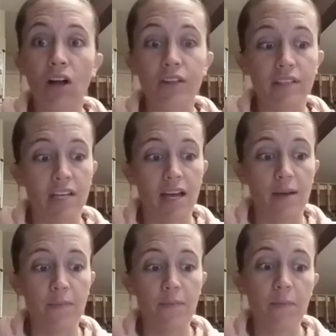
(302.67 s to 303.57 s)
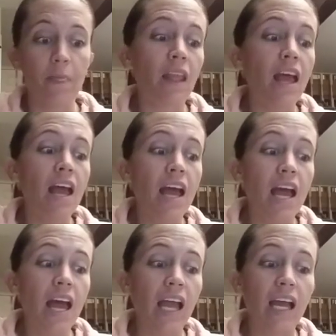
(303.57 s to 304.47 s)
time.
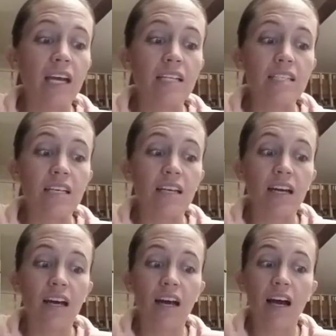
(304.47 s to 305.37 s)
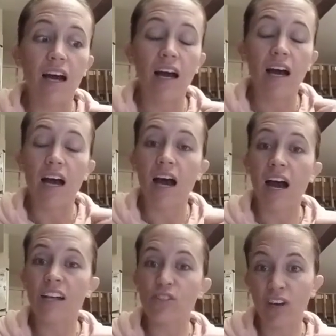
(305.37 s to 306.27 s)
And I
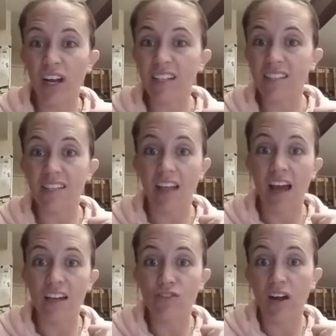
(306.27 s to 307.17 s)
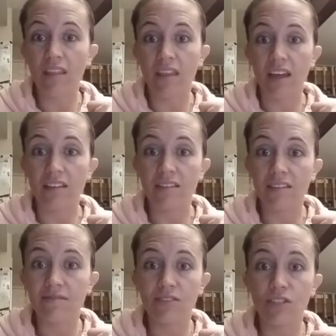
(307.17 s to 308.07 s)
tried I had tried things
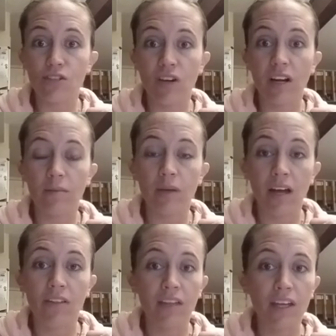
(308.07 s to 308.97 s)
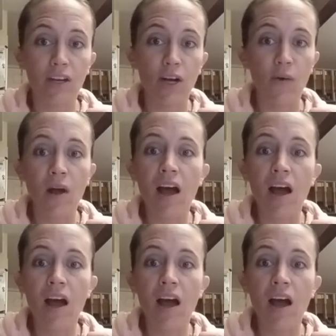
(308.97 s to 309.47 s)
to try and be healthy, you know.